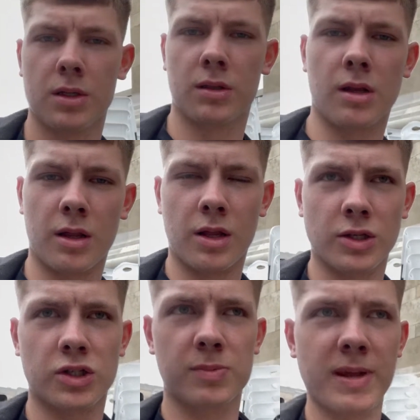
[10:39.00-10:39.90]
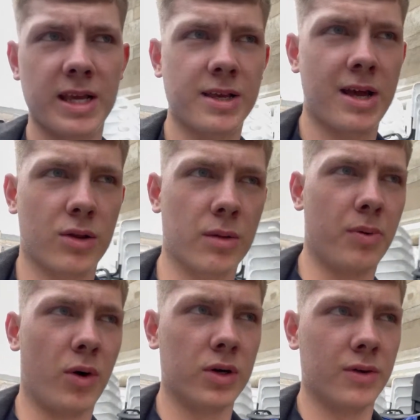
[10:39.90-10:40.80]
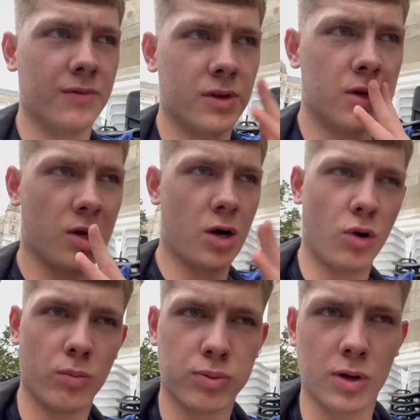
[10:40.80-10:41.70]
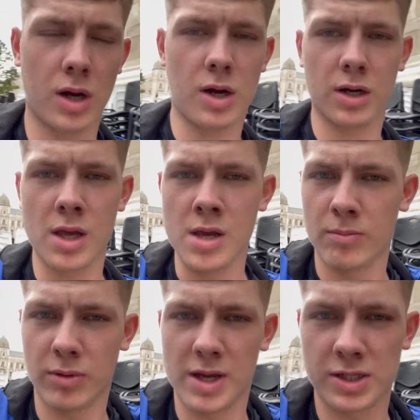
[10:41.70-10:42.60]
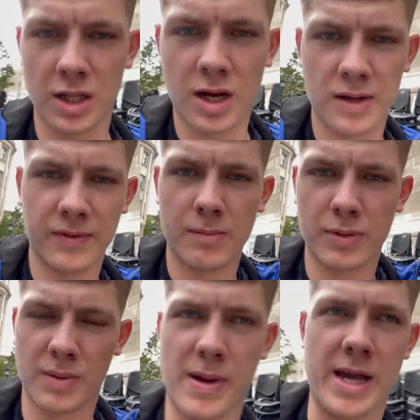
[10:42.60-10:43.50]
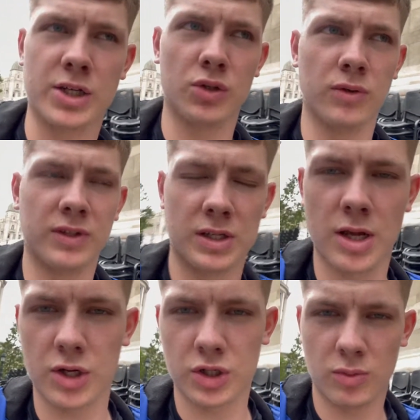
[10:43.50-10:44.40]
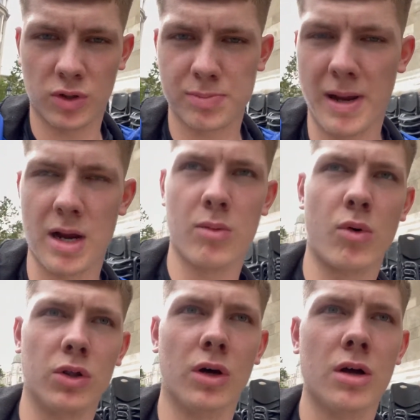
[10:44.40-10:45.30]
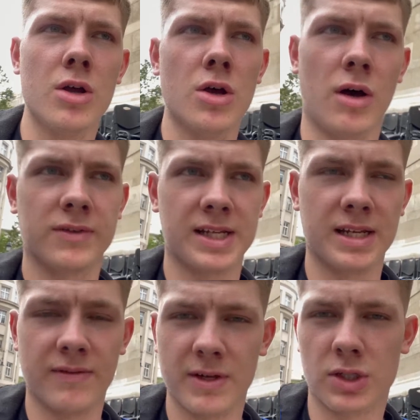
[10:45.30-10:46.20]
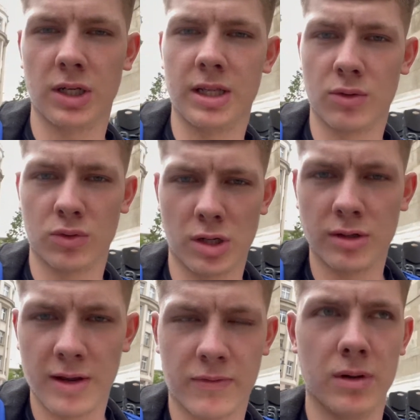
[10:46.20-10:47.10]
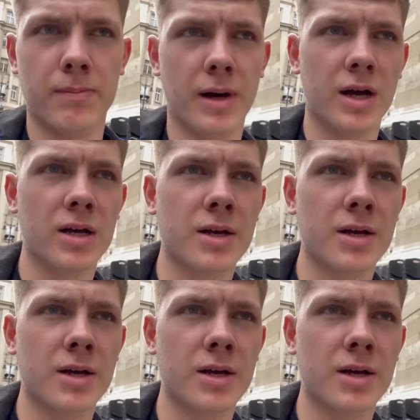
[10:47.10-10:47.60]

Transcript: And I'd like to speak again on the point of, you know, the whole Prague, Bratislava, Budapest sort of discussion of what's better and whatnot. Obviously, individually, they're all so different, but